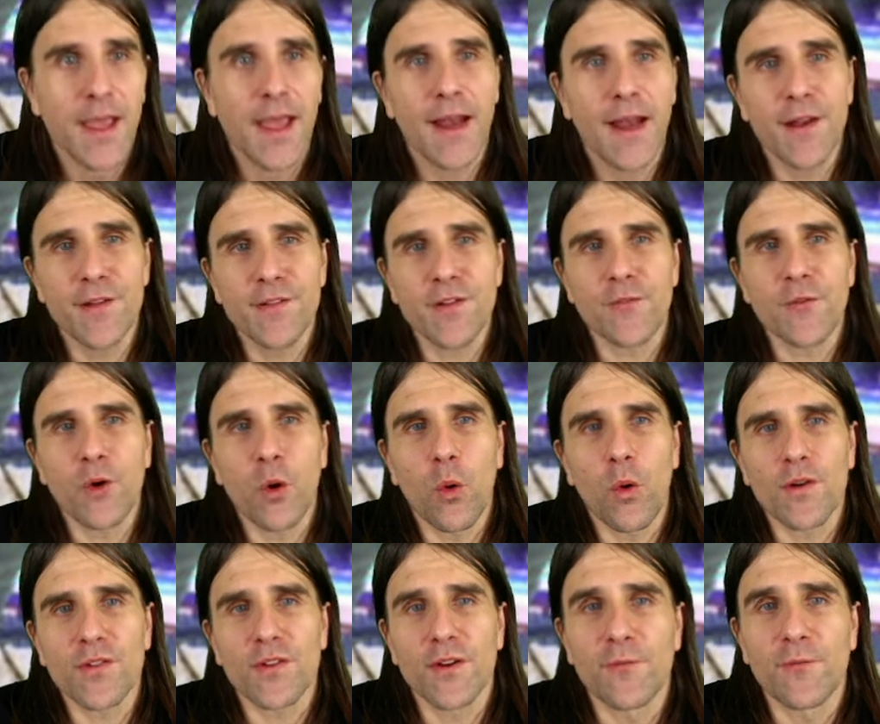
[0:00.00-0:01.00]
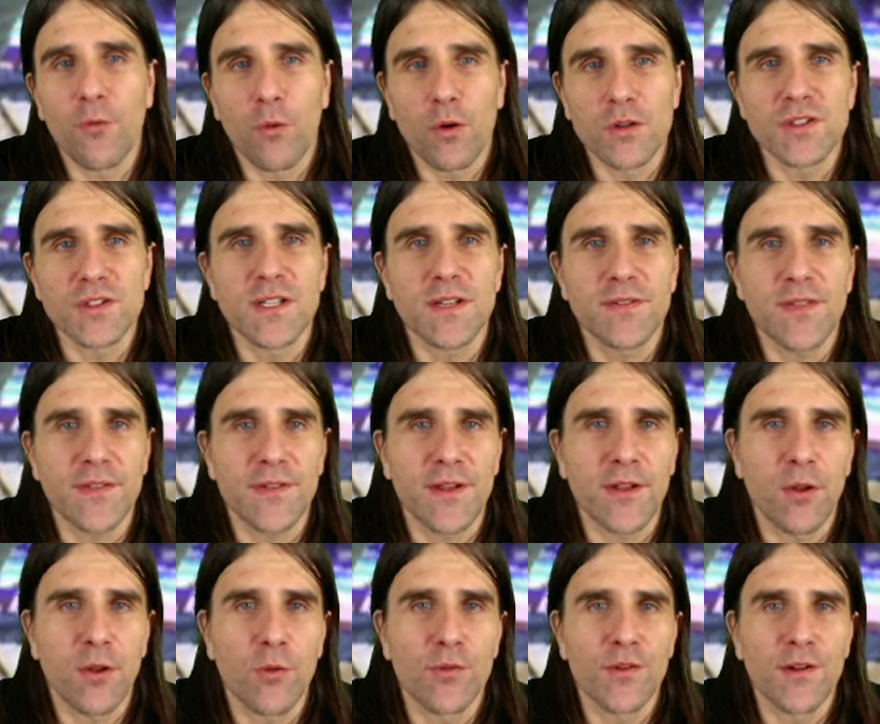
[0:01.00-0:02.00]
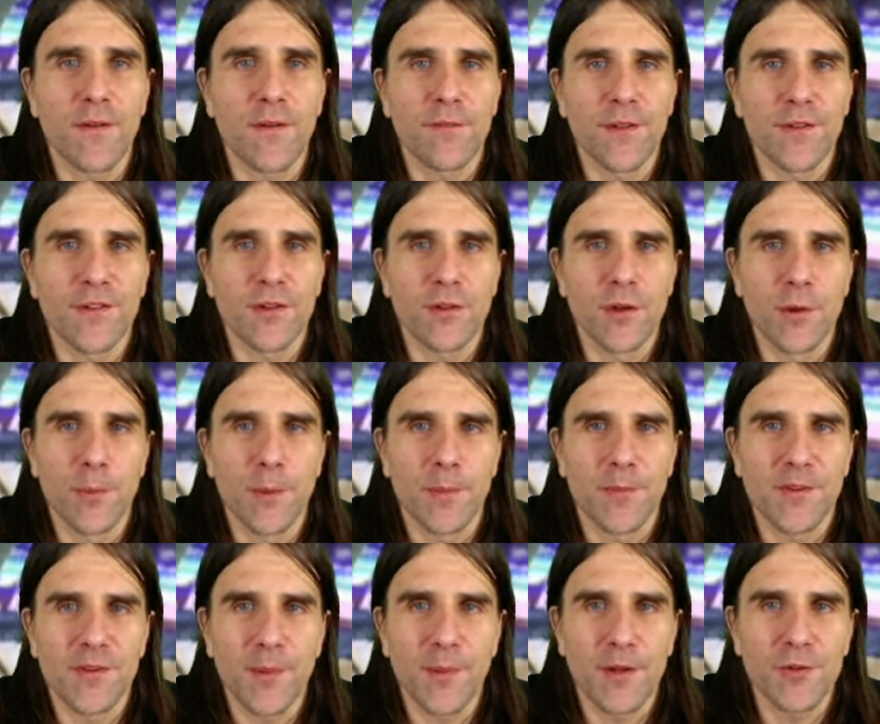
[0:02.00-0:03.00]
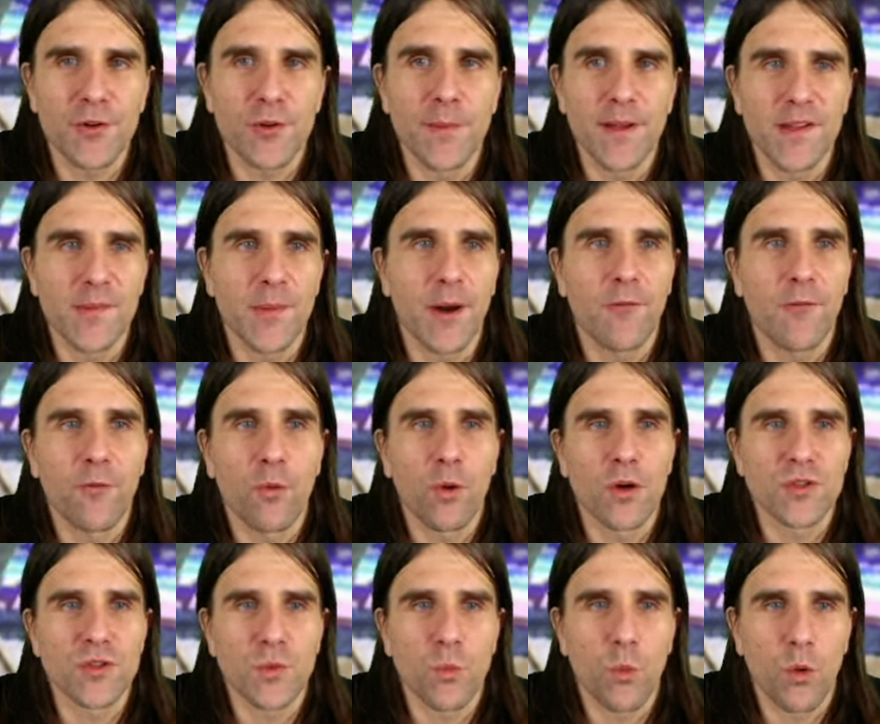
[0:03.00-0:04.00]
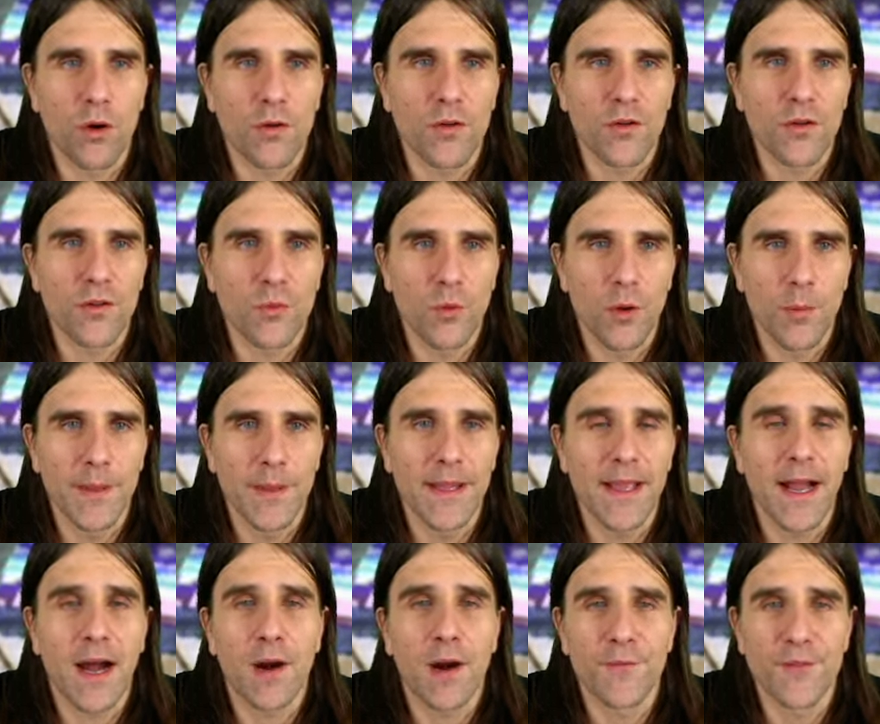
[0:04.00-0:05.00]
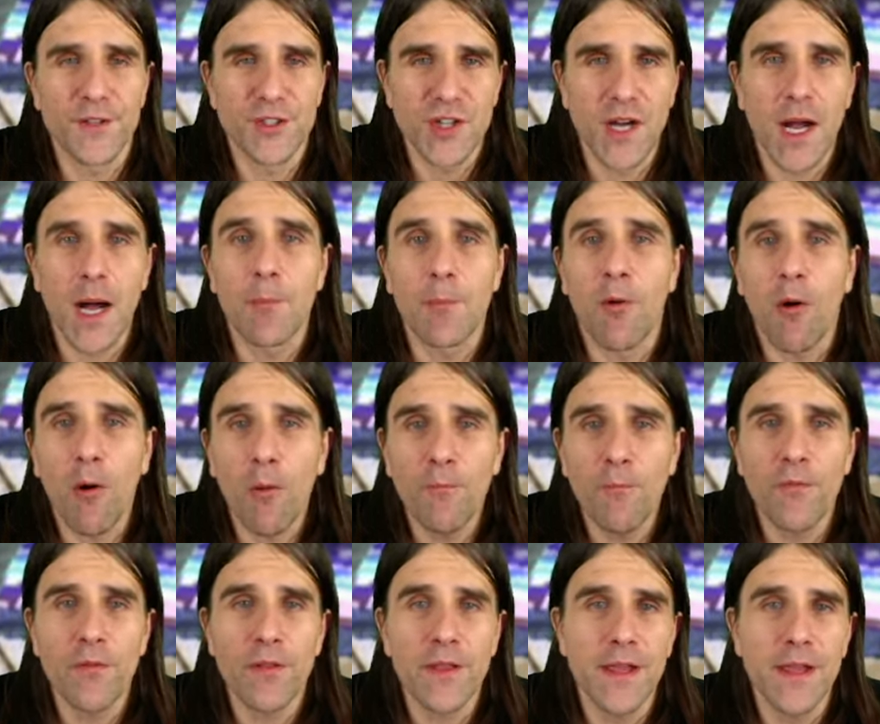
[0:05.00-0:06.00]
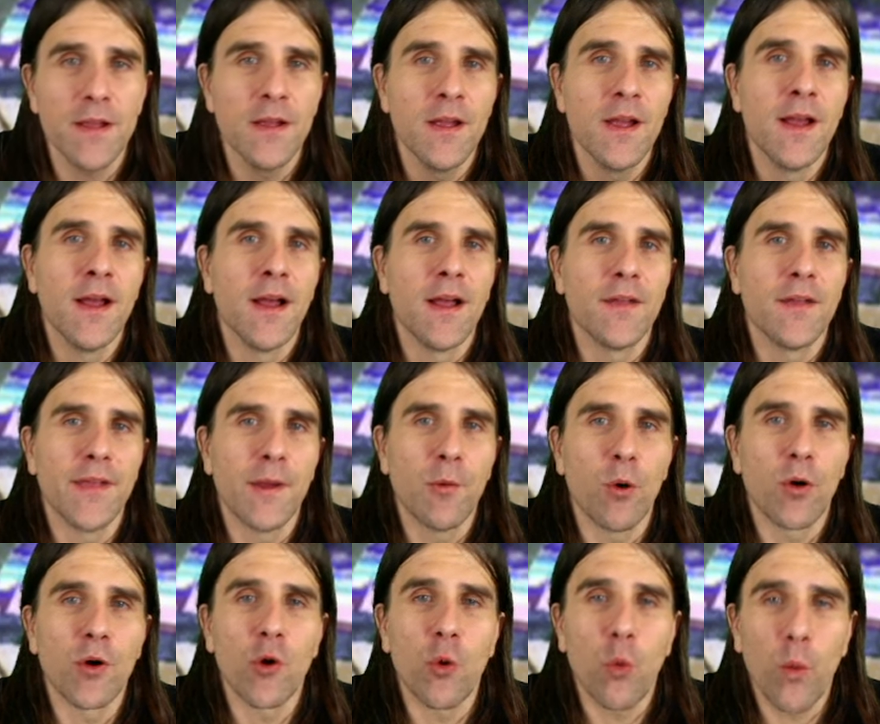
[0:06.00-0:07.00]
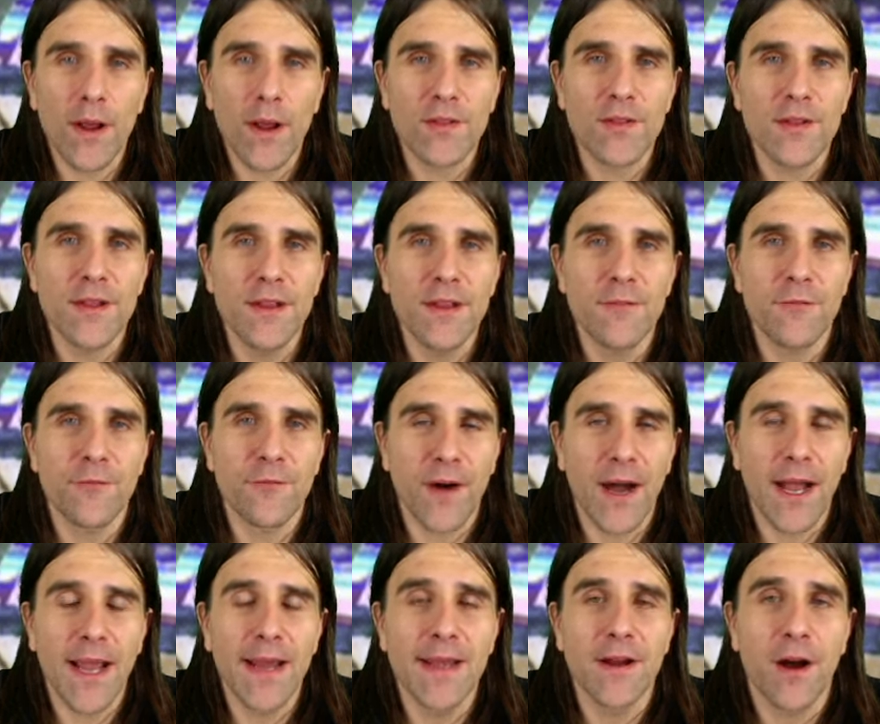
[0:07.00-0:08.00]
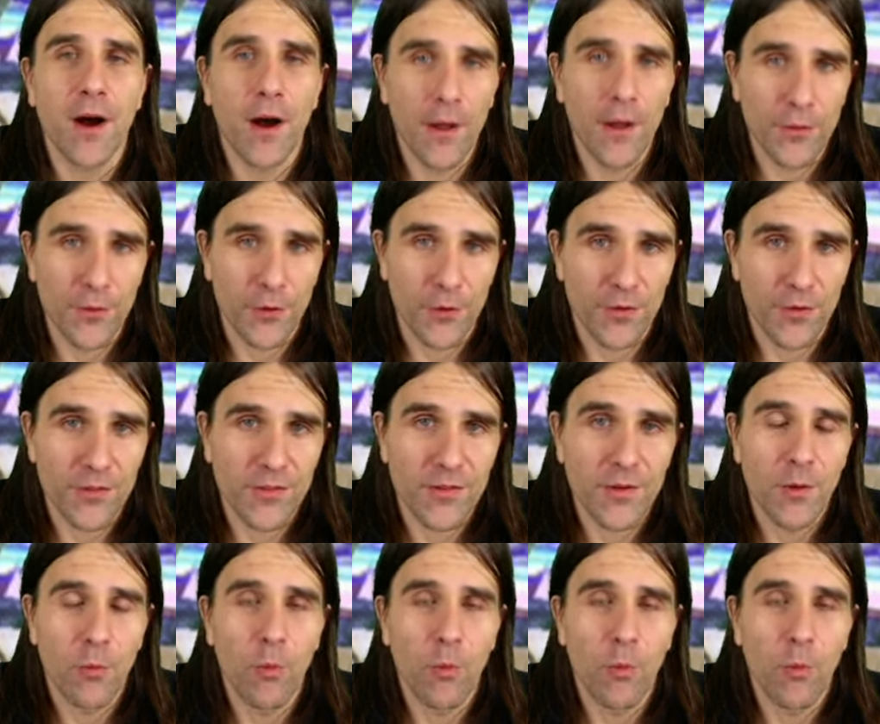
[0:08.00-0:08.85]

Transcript: It is, of course, unfortunate that the closing of this aluminum smelter means about 400 workers will be out of a job. Hopefully, they will quickly find others.